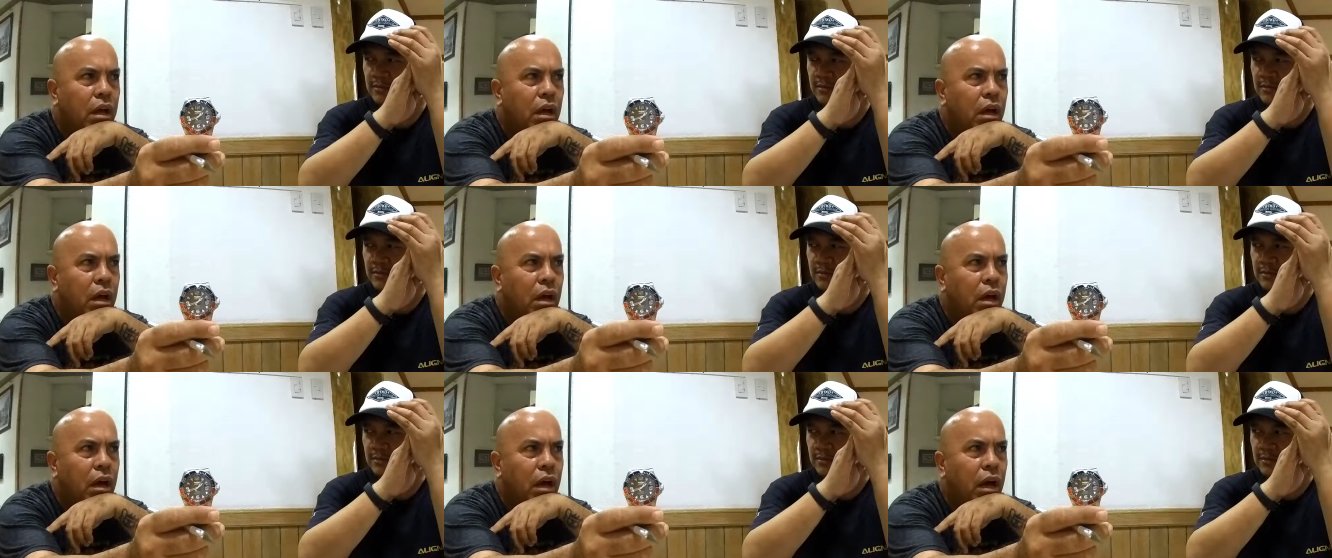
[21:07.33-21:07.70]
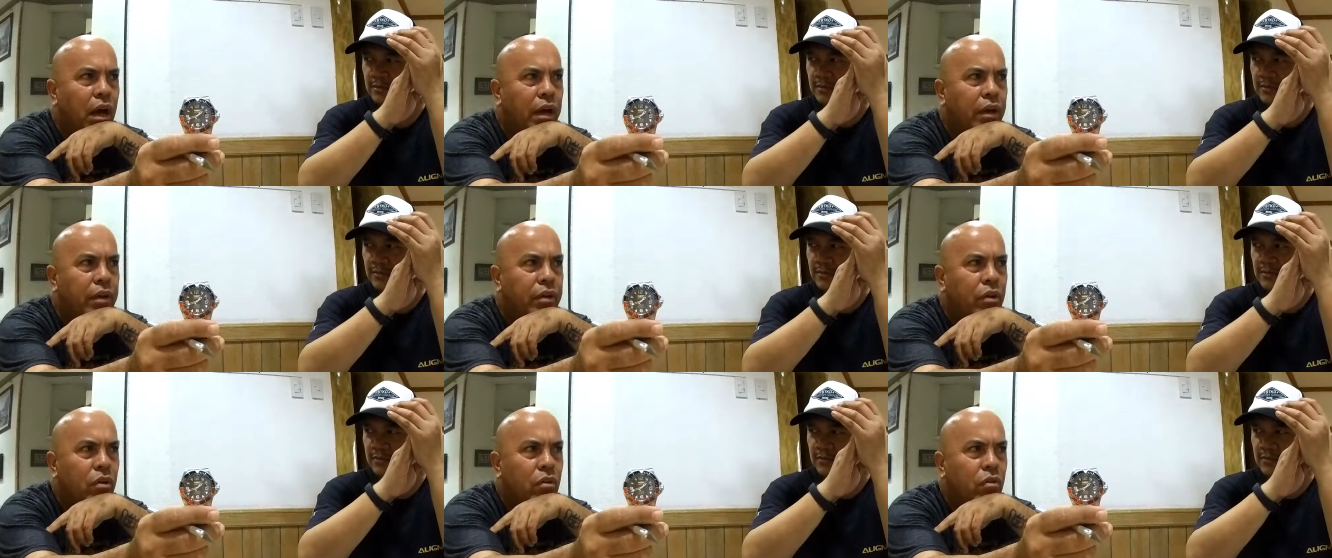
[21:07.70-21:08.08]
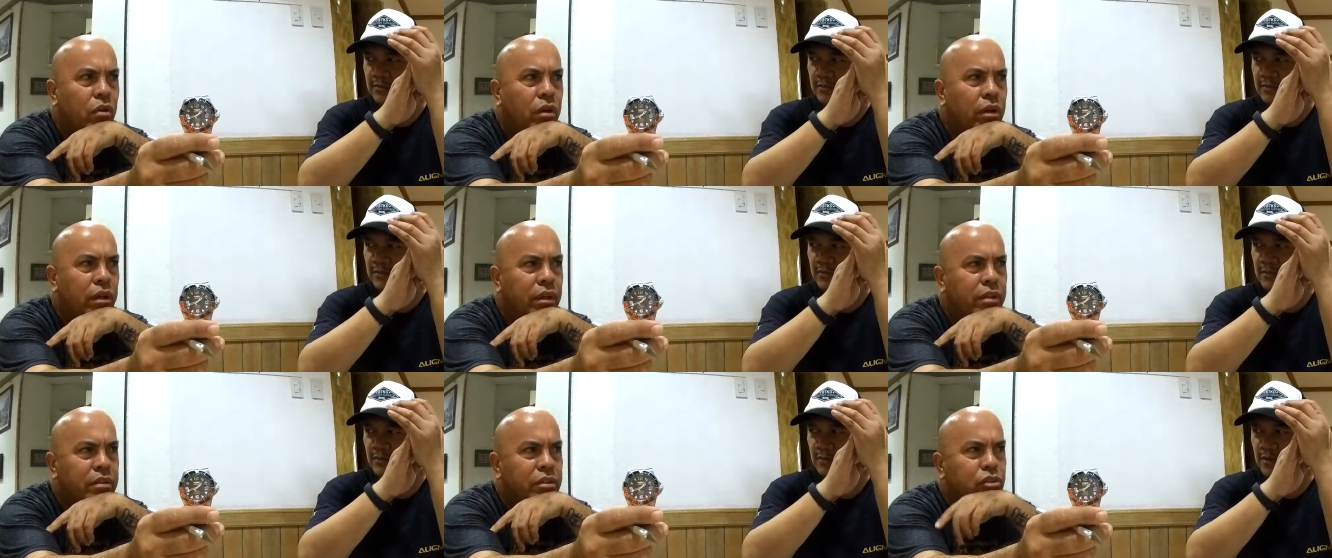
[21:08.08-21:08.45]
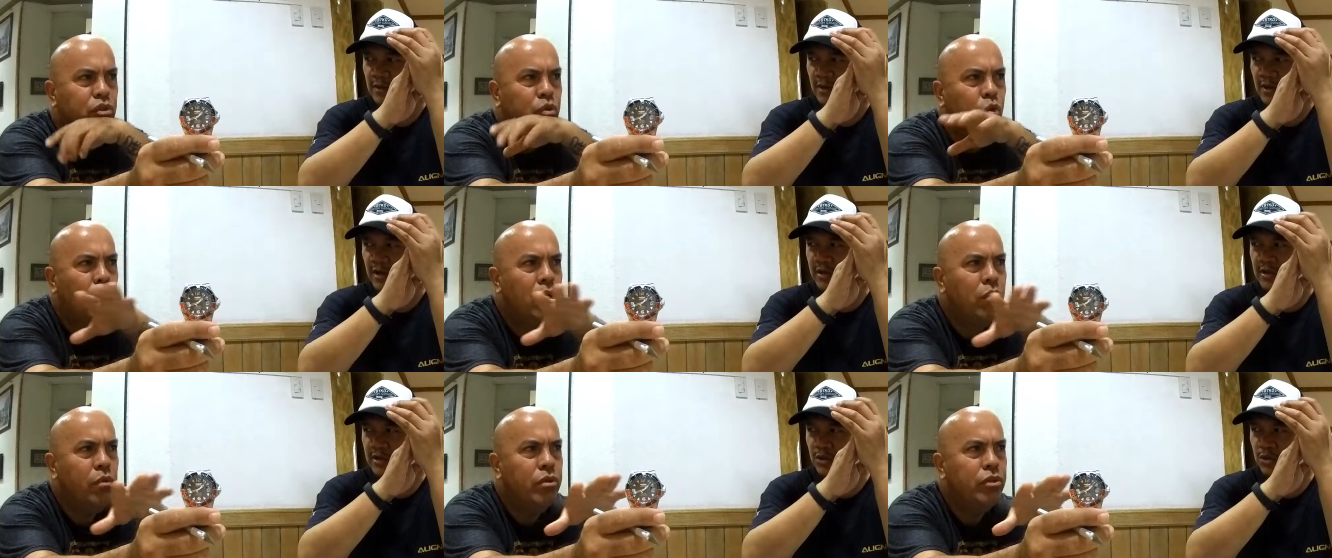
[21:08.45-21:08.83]
Speaker 1: Uh, I don't. It is a
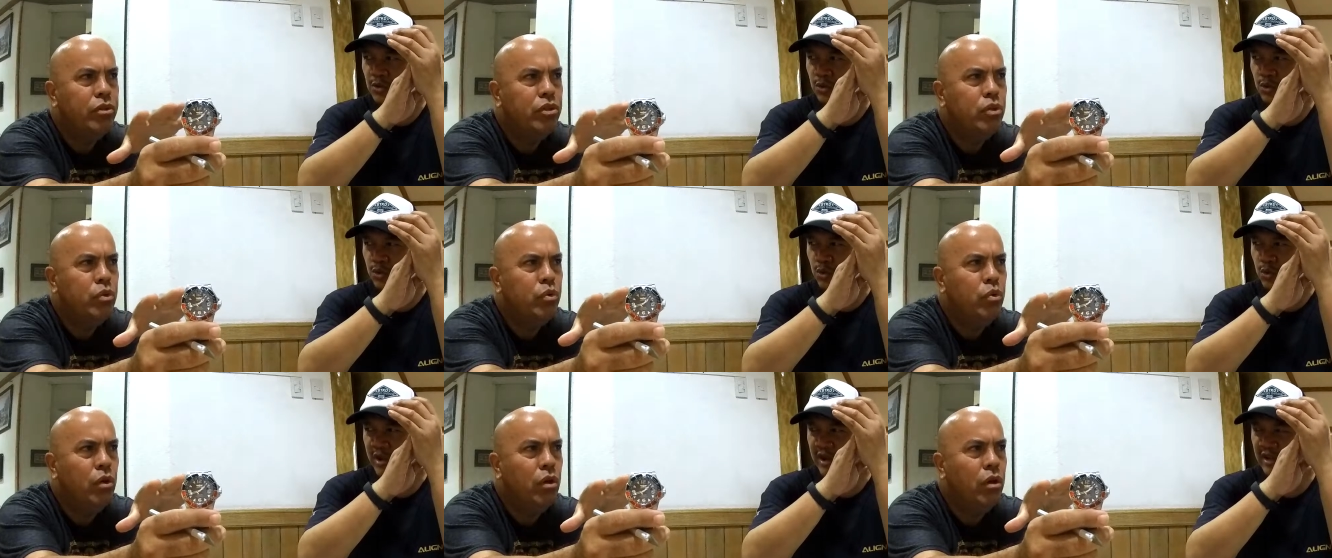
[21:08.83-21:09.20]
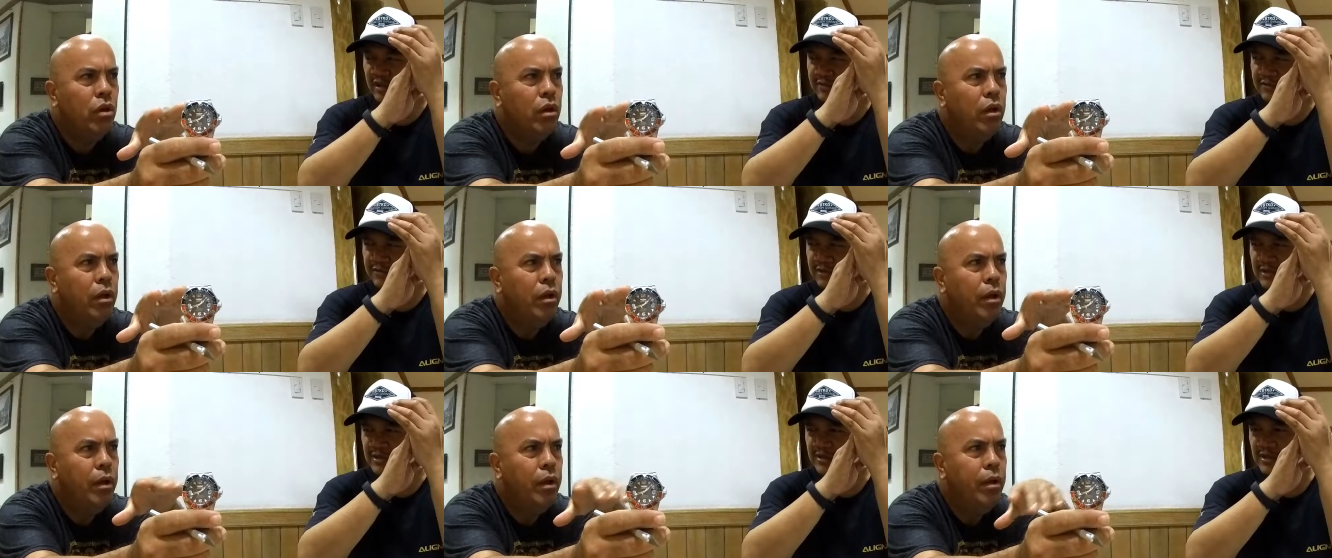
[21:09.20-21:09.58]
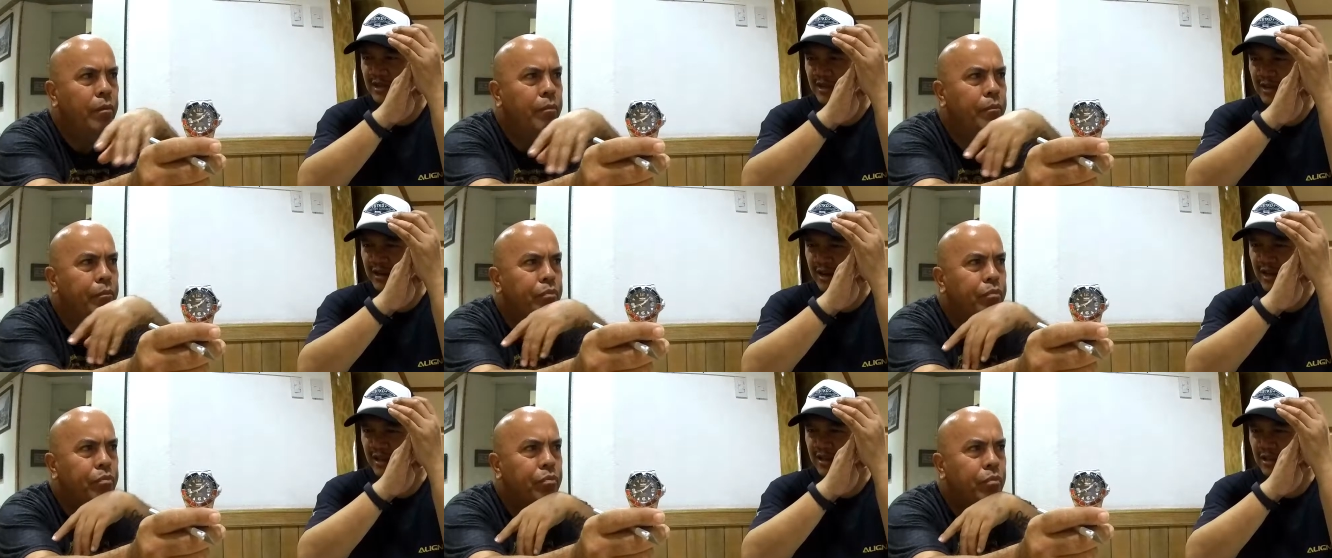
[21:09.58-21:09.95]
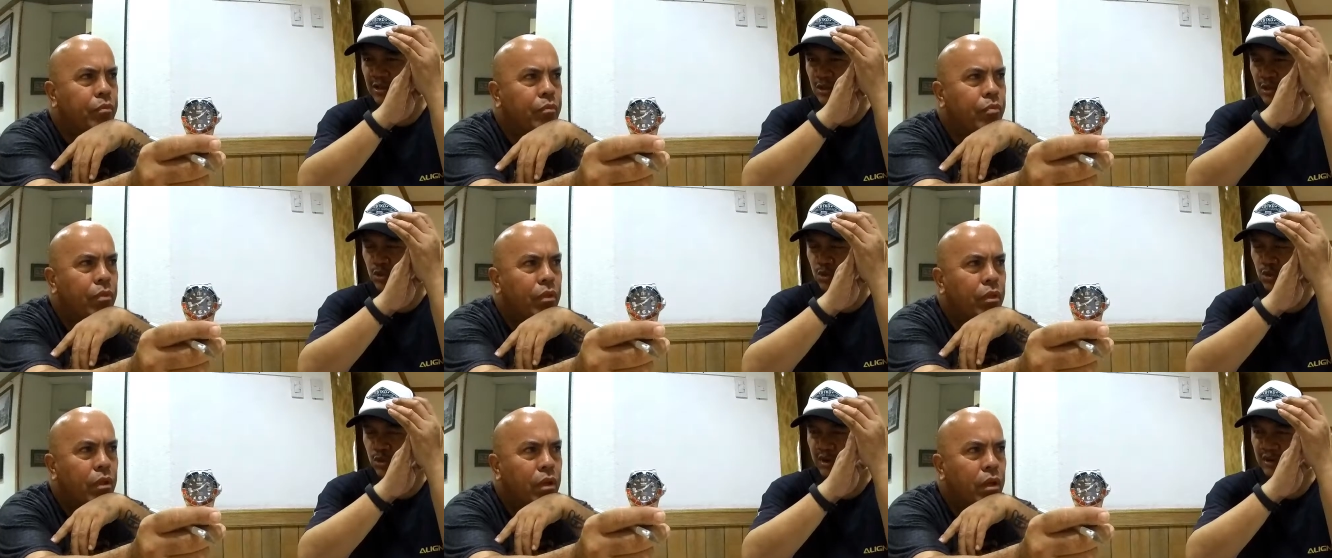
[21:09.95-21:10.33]
21 jewel. 12 is uh,
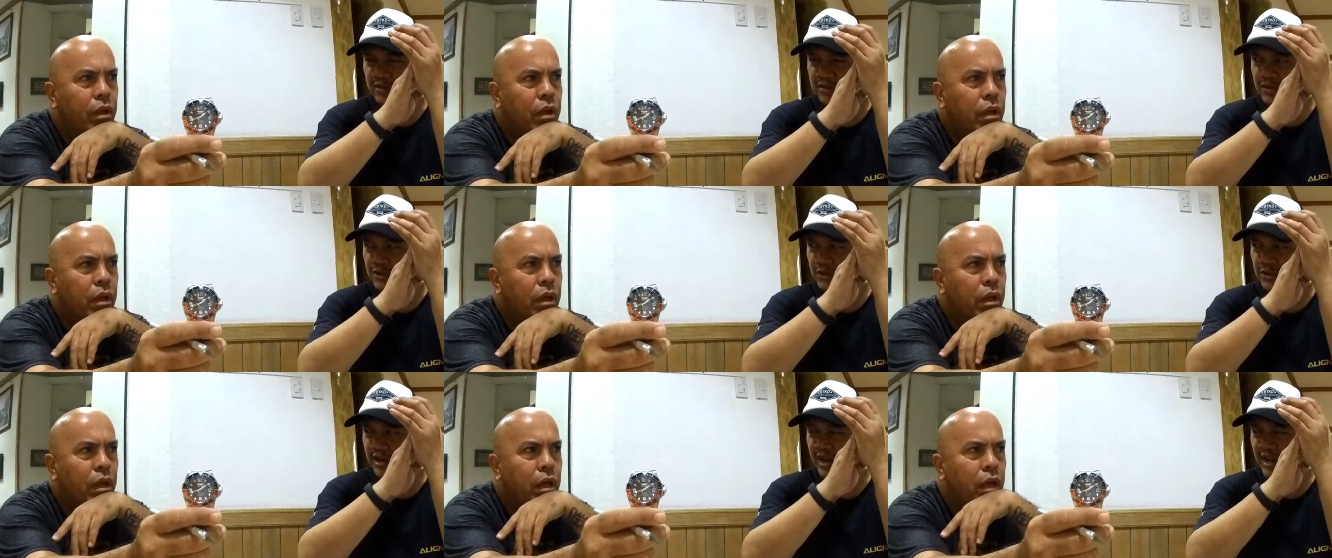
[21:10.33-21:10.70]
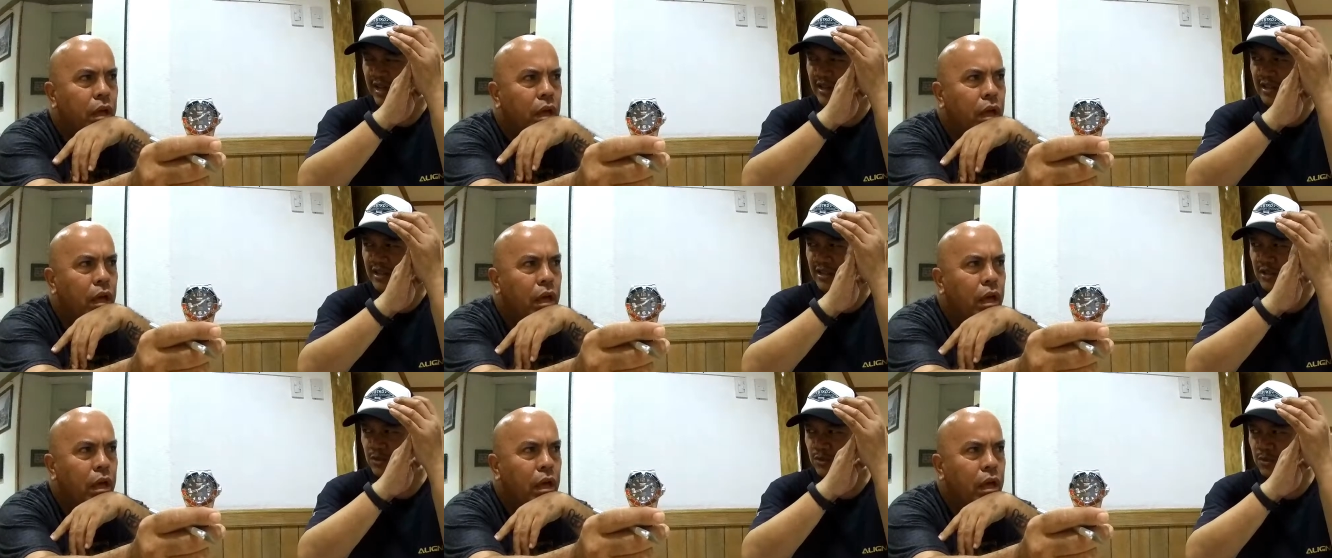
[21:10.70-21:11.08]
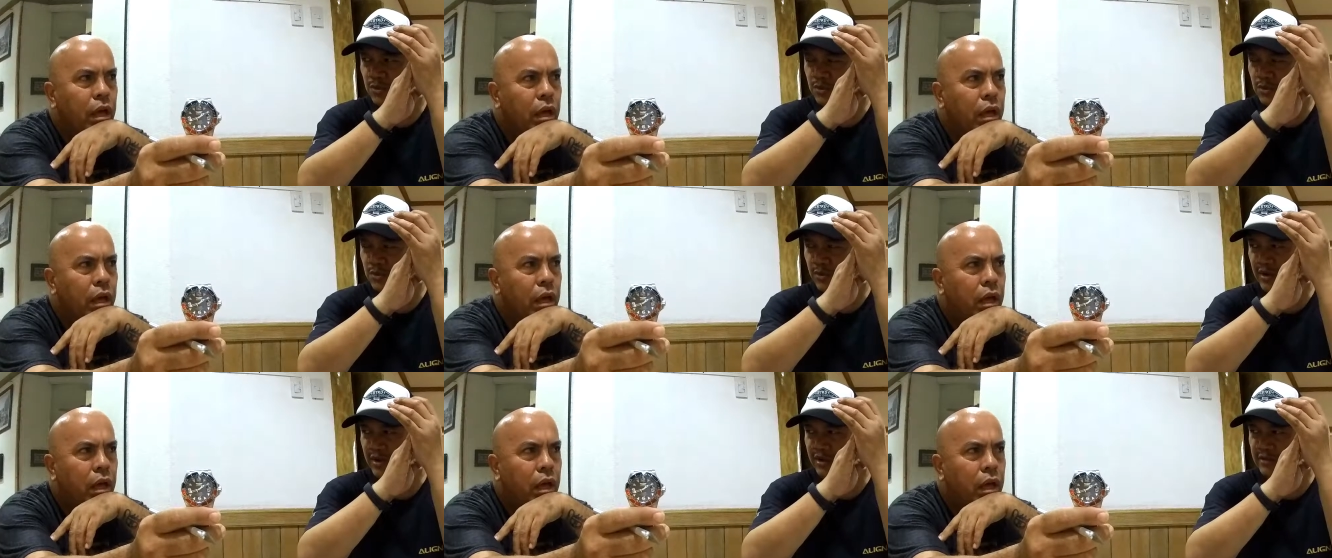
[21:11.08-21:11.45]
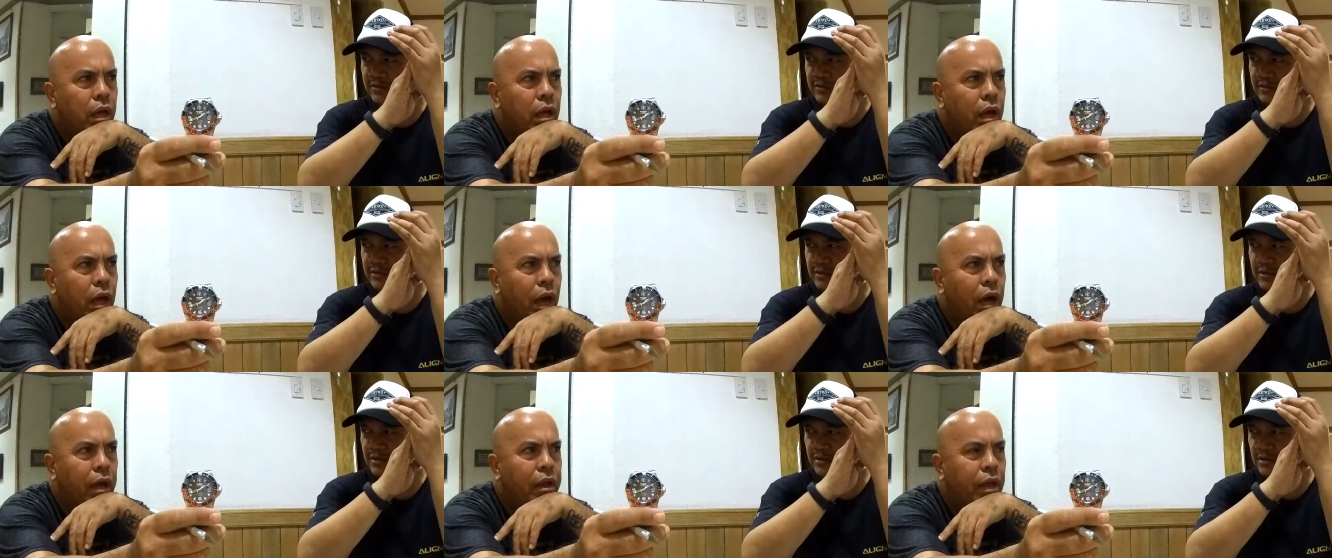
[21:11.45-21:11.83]
8212 or
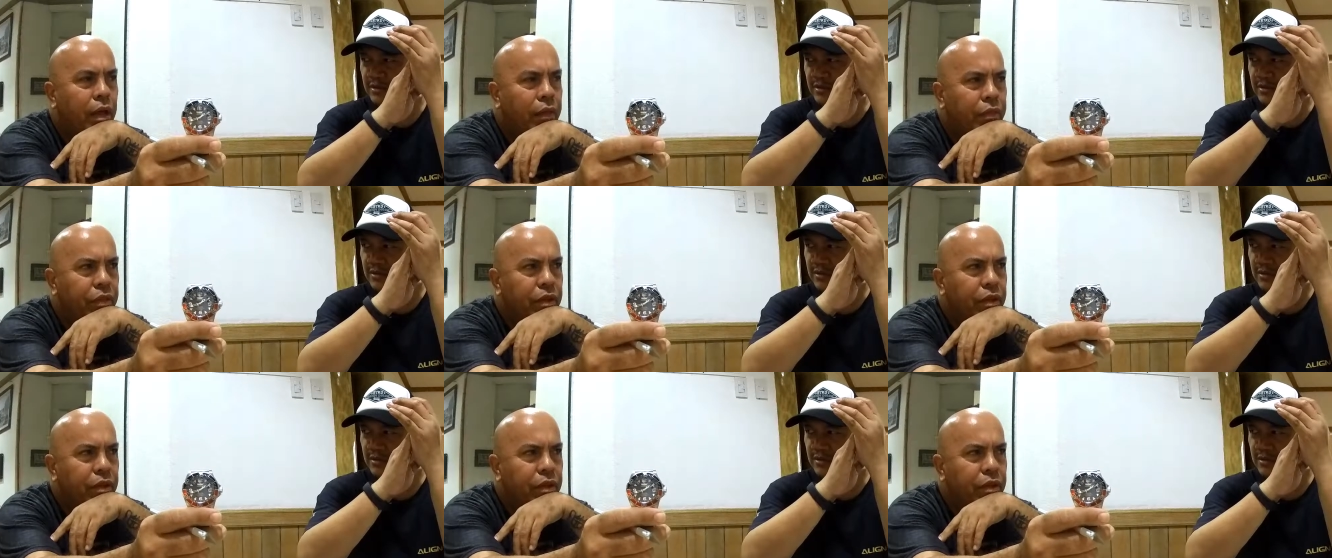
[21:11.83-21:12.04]
9212. I, I